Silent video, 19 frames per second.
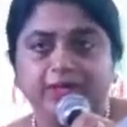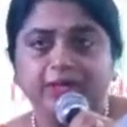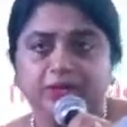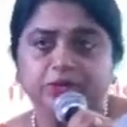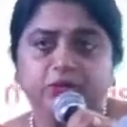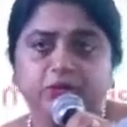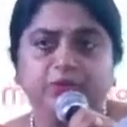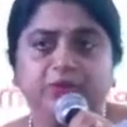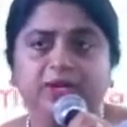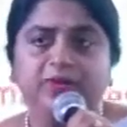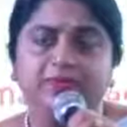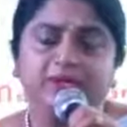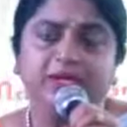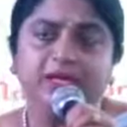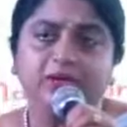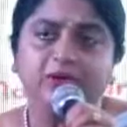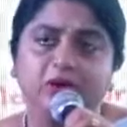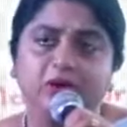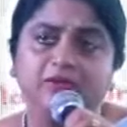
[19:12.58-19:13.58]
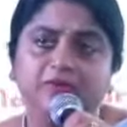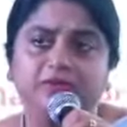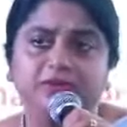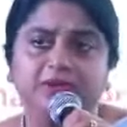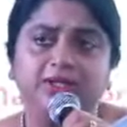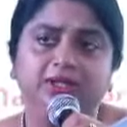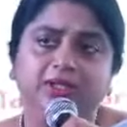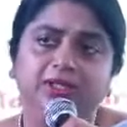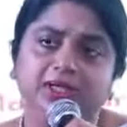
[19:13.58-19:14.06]
So we are very
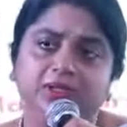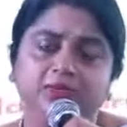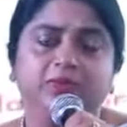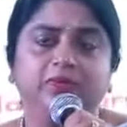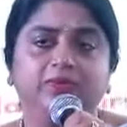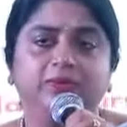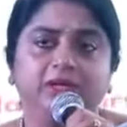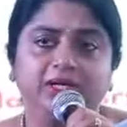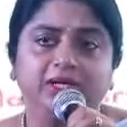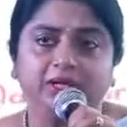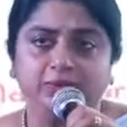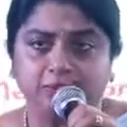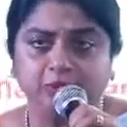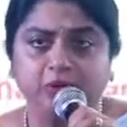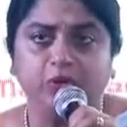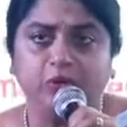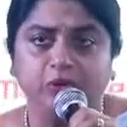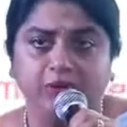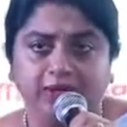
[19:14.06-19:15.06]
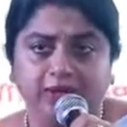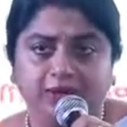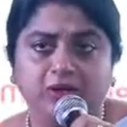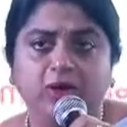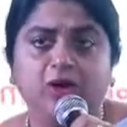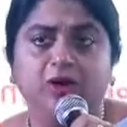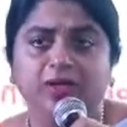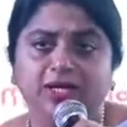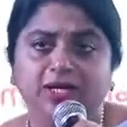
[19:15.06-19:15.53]
confident that we will keep growing.
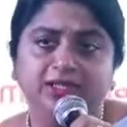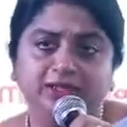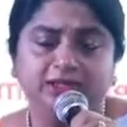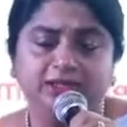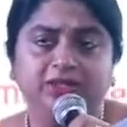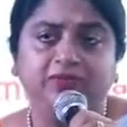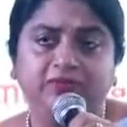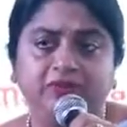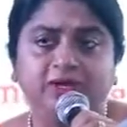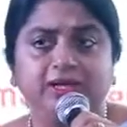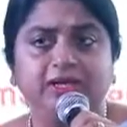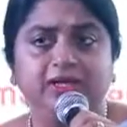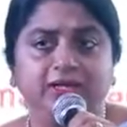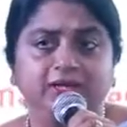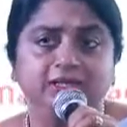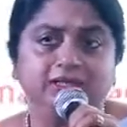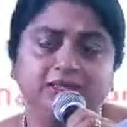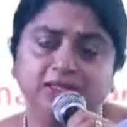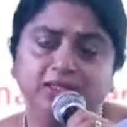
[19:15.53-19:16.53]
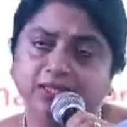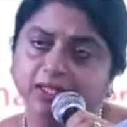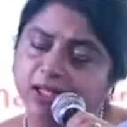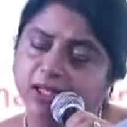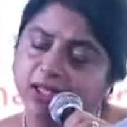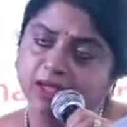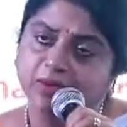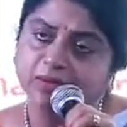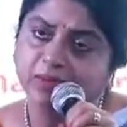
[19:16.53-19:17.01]
The organized fund
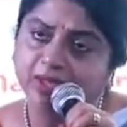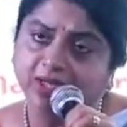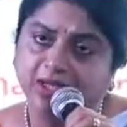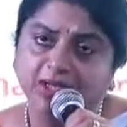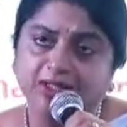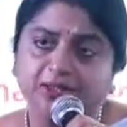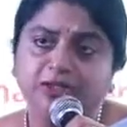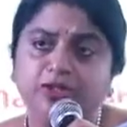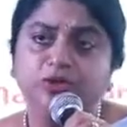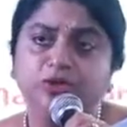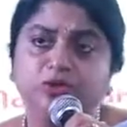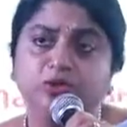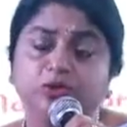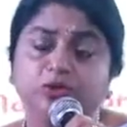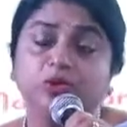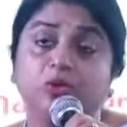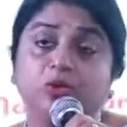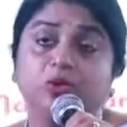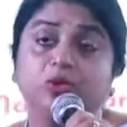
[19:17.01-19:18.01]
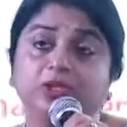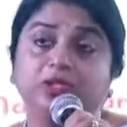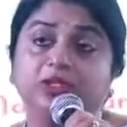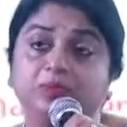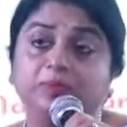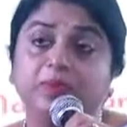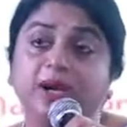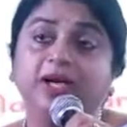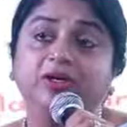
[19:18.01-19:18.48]
industry will continue to grow in
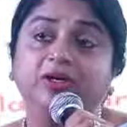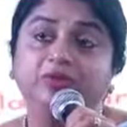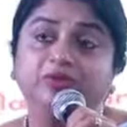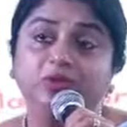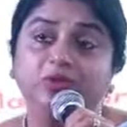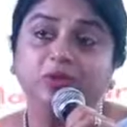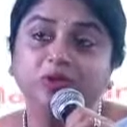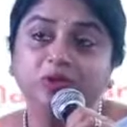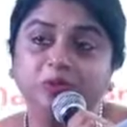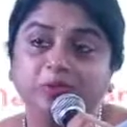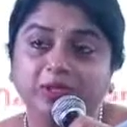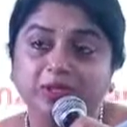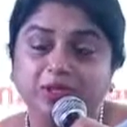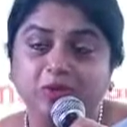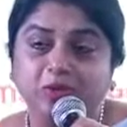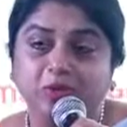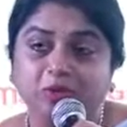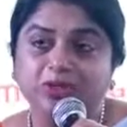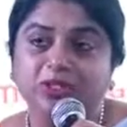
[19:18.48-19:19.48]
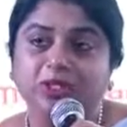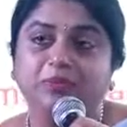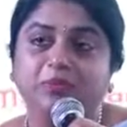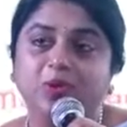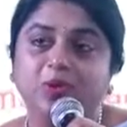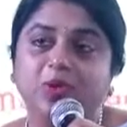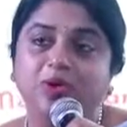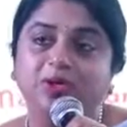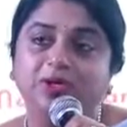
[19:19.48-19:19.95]
spite of no, no
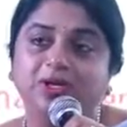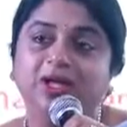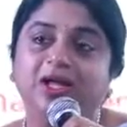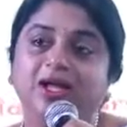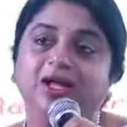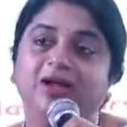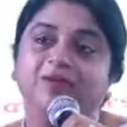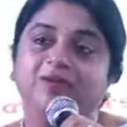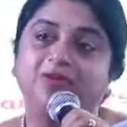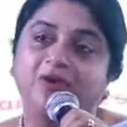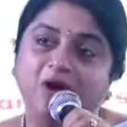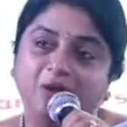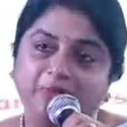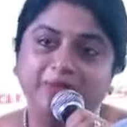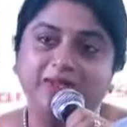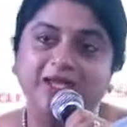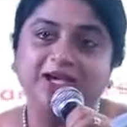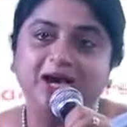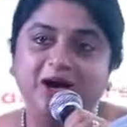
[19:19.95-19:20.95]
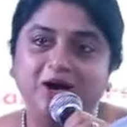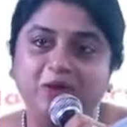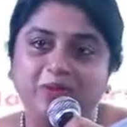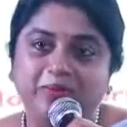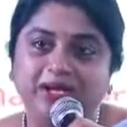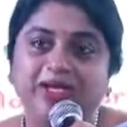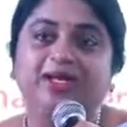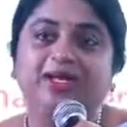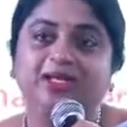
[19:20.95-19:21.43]
support from the
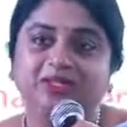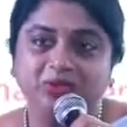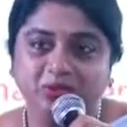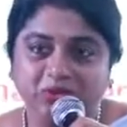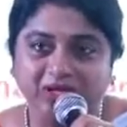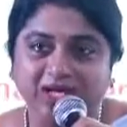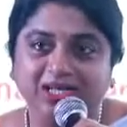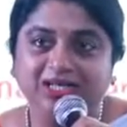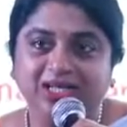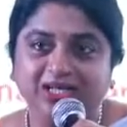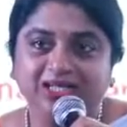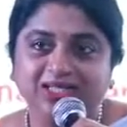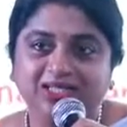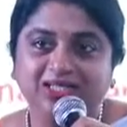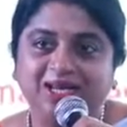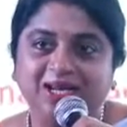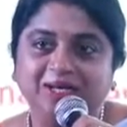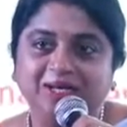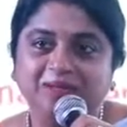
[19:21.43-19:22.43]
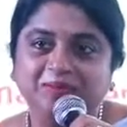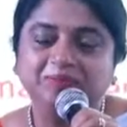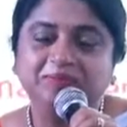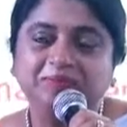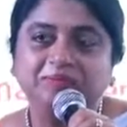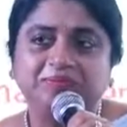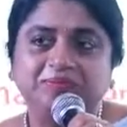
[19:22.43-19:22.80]
government, as you rightly said